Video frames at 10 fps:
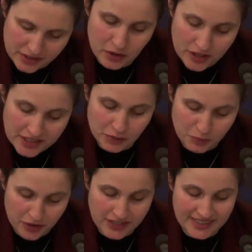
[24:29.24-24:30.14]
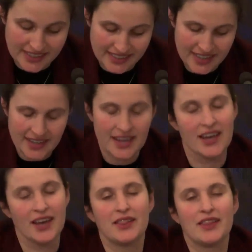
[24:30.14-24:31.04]
Sikorski's point that
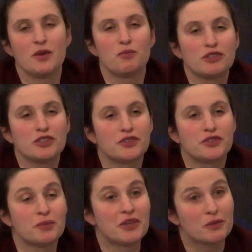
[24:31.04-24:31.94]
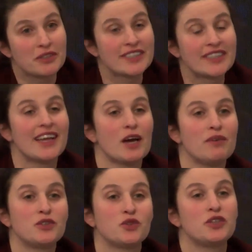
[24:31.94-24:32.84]
the approach of the European Commission in
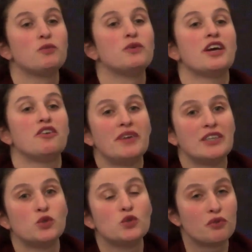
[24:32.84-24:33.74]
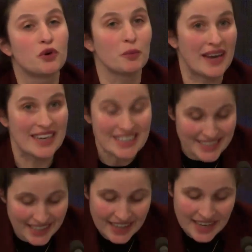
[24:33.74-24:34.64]
amicus curiae would have been too
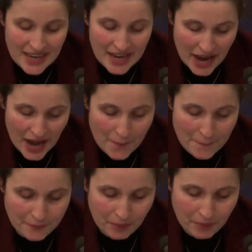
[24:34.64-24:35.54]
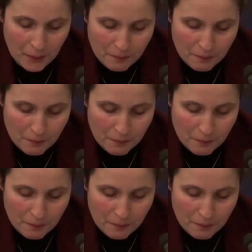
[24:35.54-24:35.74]
formalistic. For